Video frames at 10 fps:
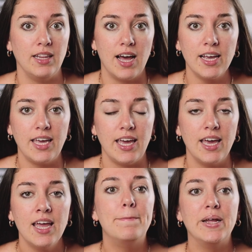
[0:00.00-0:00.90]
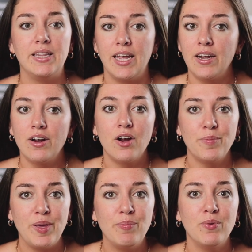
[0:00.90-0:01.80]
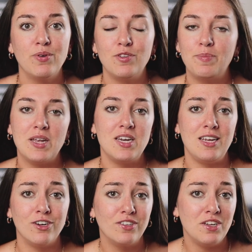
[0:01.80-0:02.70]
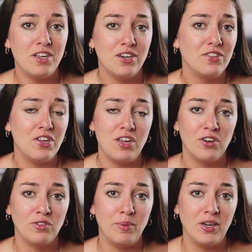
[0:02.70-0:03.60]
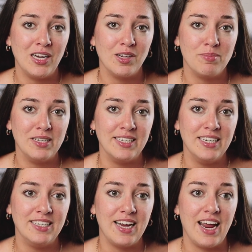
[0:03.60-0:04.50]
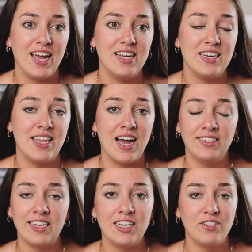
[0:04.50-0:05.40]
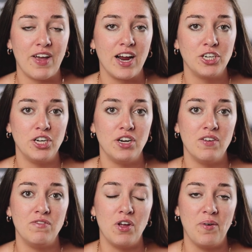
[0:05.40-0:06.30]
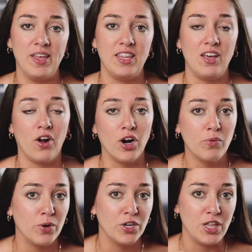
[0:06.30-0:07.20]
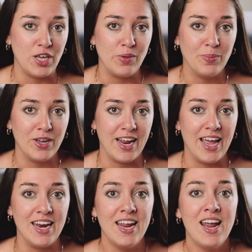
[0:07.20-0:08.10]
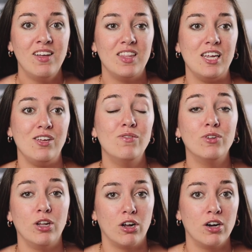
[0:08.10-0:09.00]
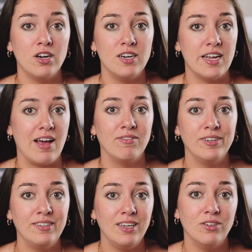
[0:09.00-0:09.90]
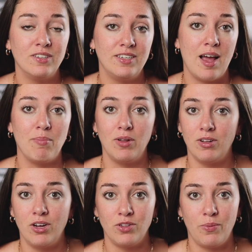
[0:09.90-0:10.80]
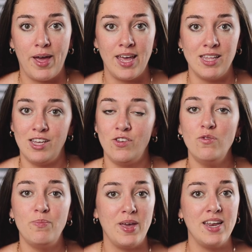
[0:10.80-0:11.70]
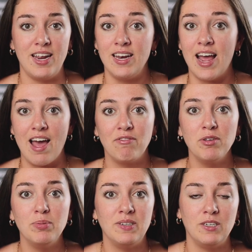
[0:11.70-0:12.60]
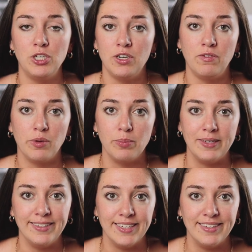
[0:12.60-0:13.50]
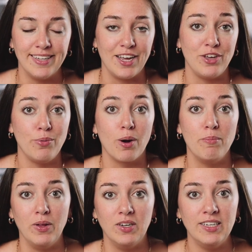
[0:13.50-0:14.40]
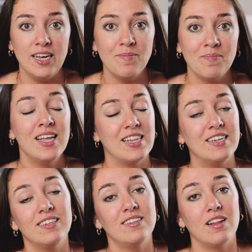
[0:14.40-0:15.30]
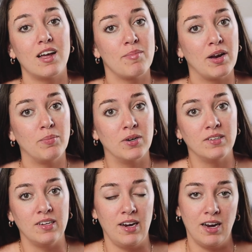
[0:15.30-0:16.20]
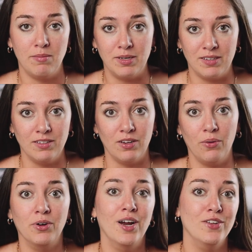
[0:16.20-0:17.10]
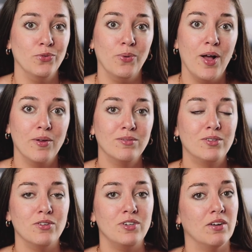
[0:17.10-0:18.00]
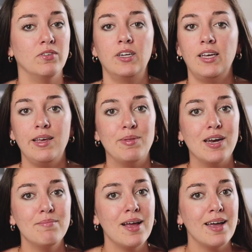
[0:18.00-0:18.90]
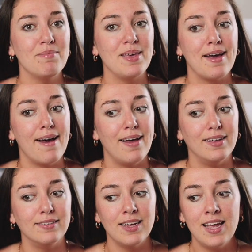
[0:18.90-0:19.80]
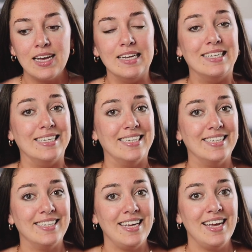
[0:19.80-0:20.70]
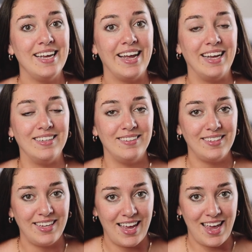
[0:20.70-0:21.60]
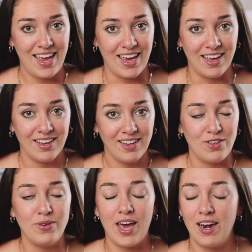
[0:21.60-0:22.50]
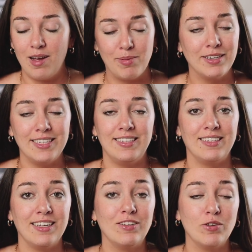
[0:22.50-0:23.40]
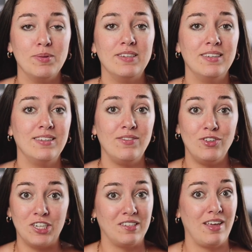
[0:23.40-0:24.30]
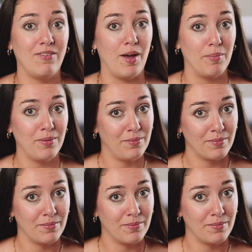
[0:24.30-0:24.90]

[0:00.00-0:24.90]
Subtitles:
lucky. But there are people who spend years and years and years building their business, and that satisfaction of knowing the hard work that you put in, that you've learned every single step along the way, that you've been in every position of your business that you are building, that says a lot about a person and a business owner as well. So definitely keep that in mind, because consistency is key. You cannot build a successful business if you just give up.